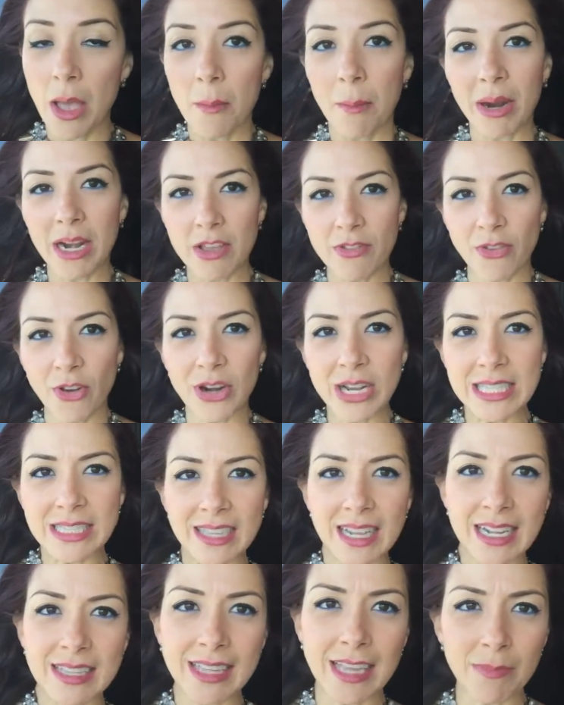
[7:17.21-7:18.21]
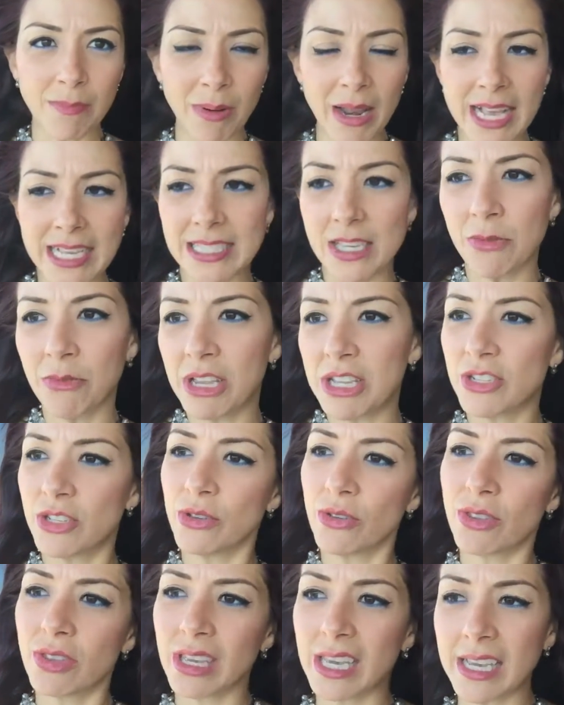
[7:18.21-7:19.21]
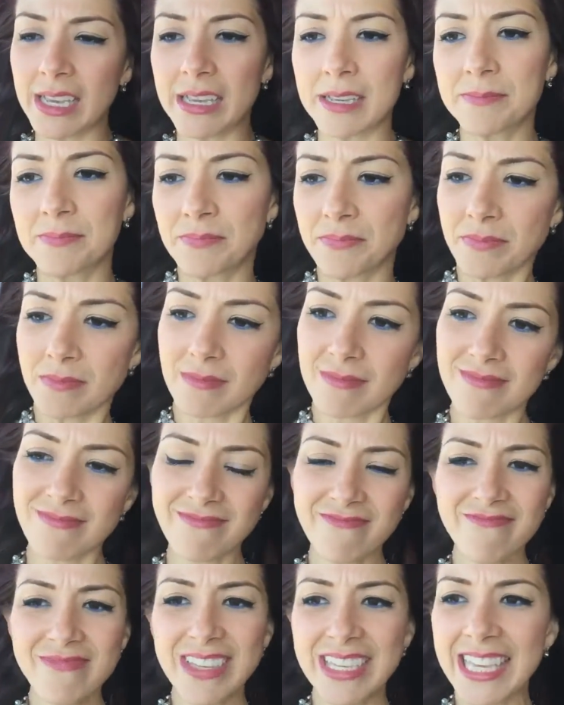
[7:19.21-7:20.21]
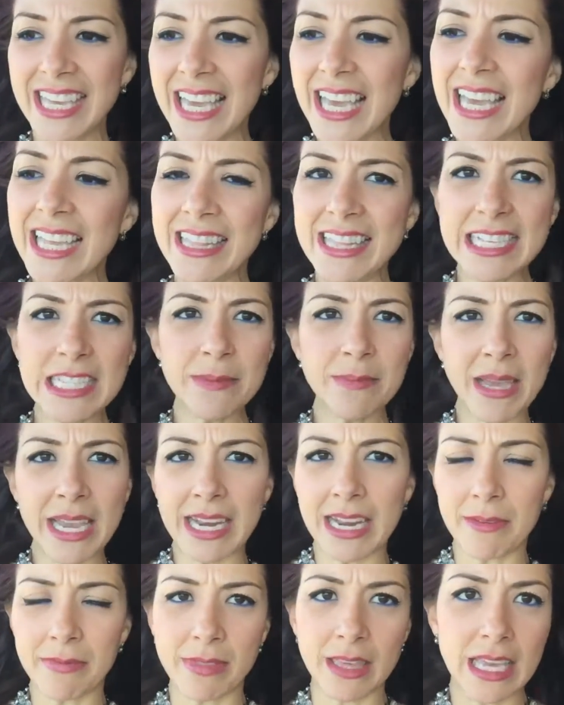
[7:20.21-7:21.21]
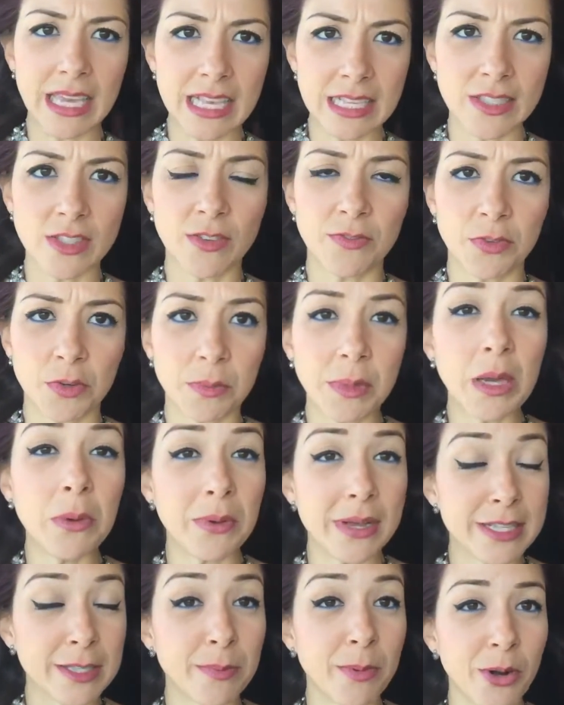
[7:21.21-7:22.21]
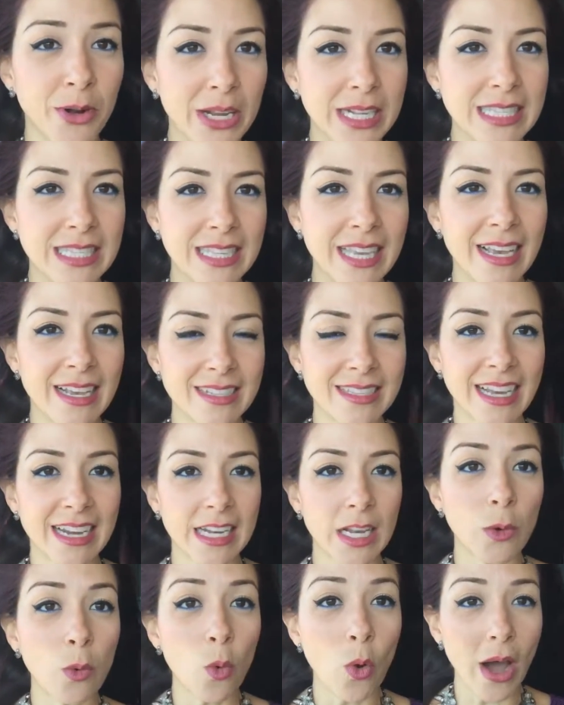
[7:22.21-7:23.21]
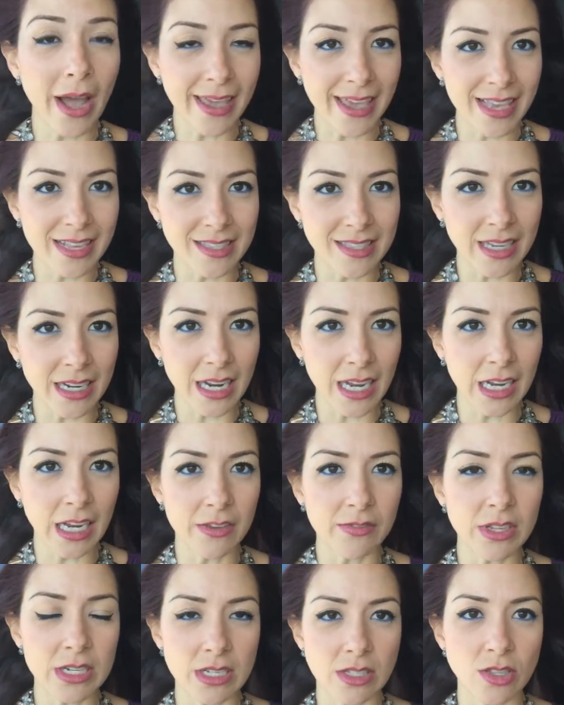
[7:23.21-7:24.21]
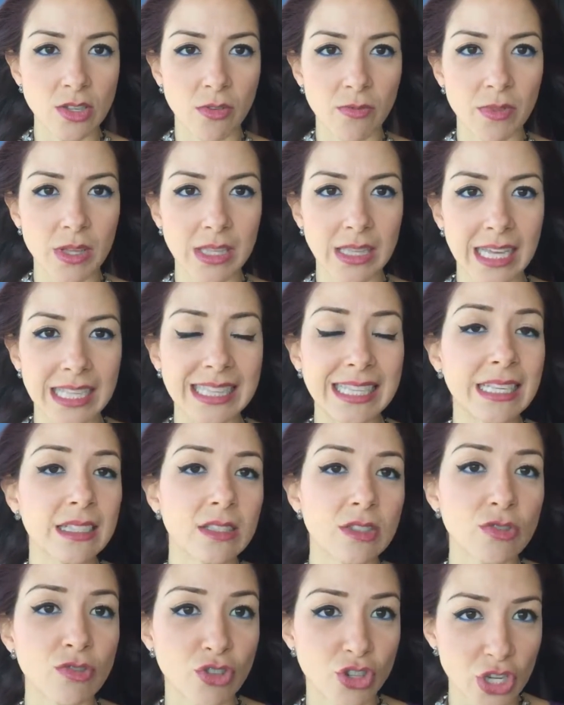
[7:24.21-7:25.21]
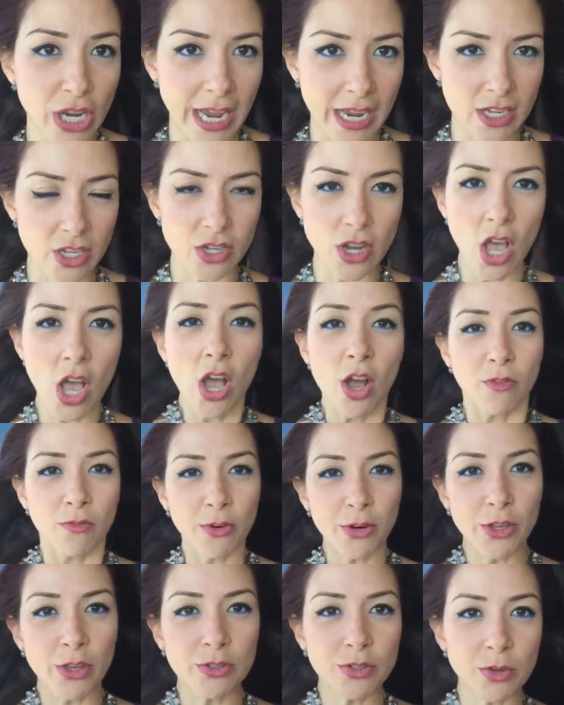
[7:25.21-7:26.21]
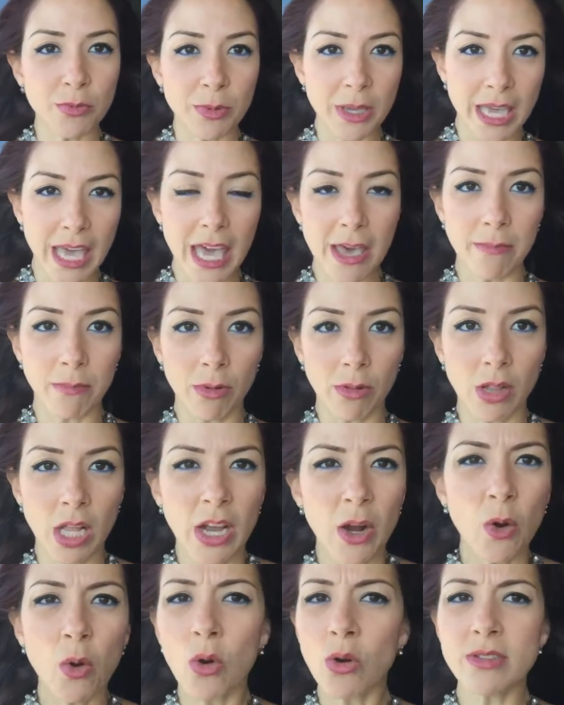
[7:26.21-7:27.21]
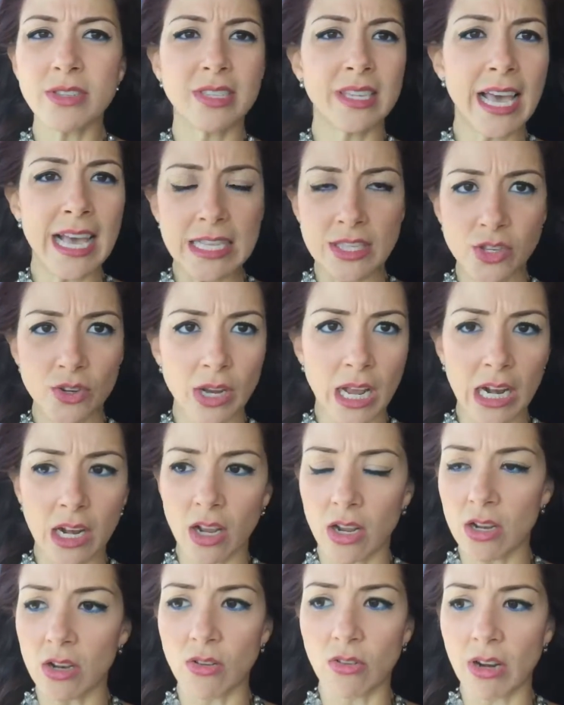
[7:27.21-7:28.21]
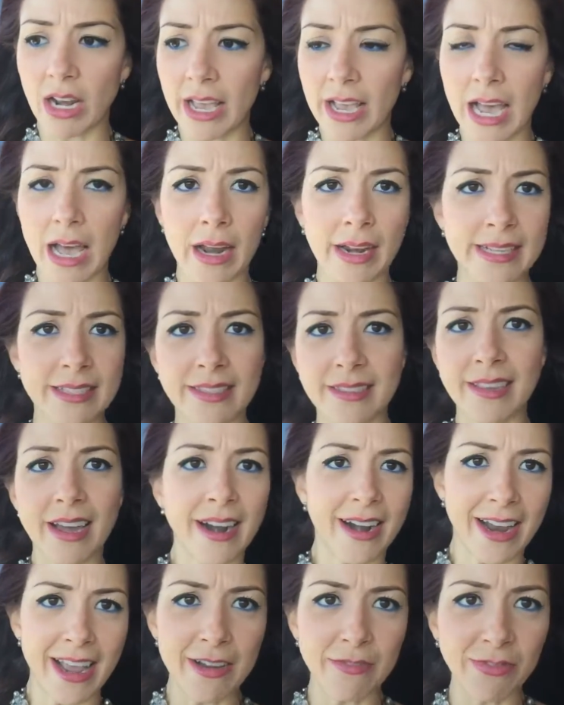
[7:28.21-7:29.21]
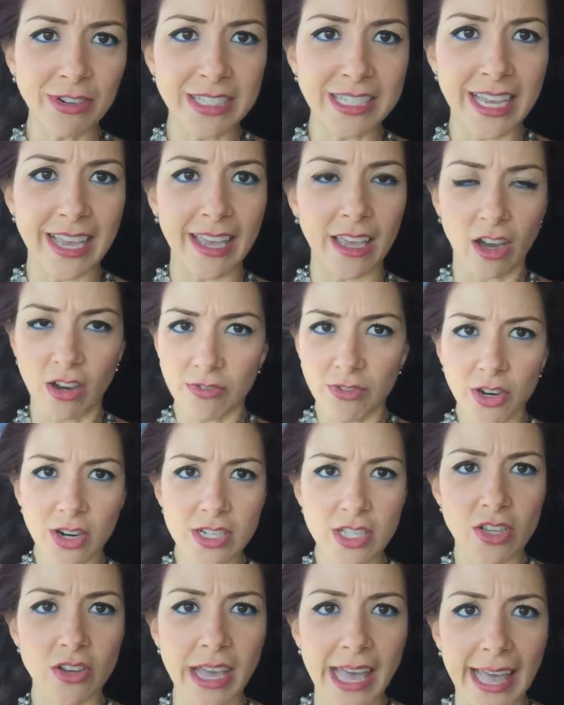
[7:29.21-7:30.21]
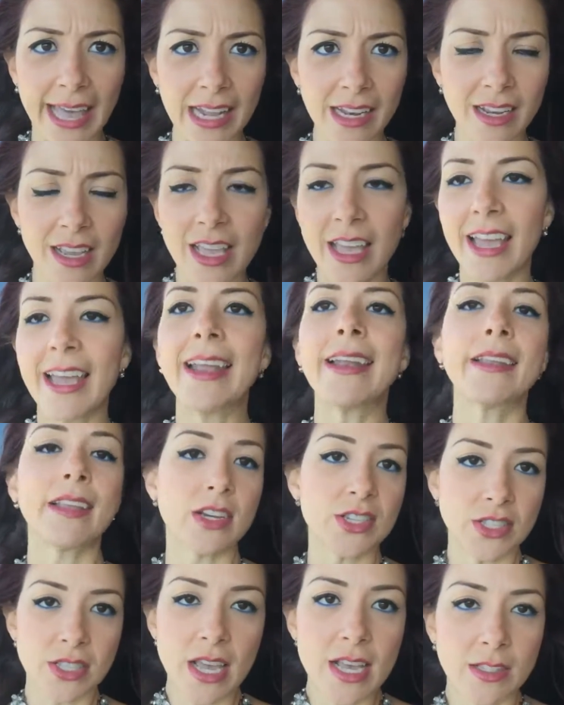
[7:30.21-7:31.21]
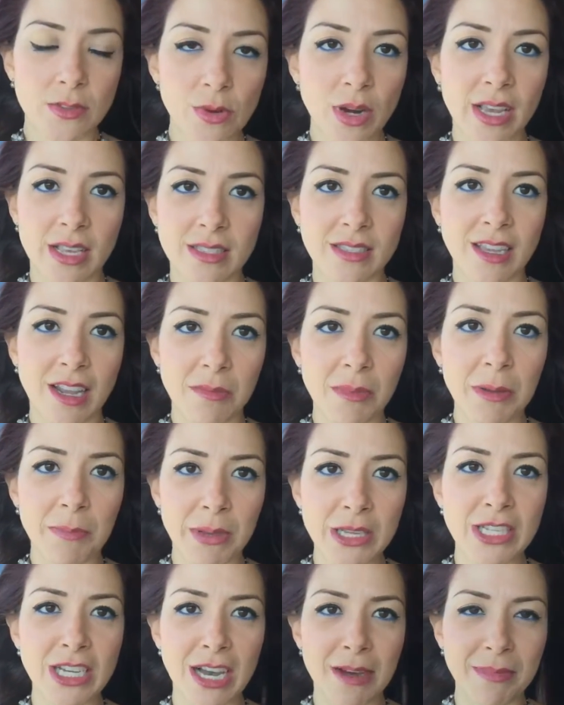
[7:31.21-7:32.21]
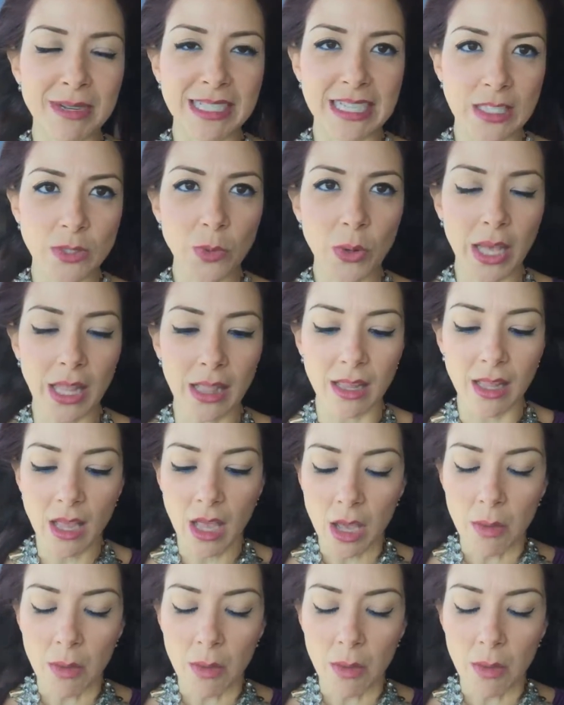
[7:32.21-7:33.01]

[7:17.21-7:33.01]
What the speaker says: But if you're still in that place in which you think, yeah, this makeup thing is not for me, we explore and see exactly why is it, and if there's something that needs to change for you to be able. Who says you cannot look like a star every day? Of course you can, and there's days where I stay in my pajamas as well.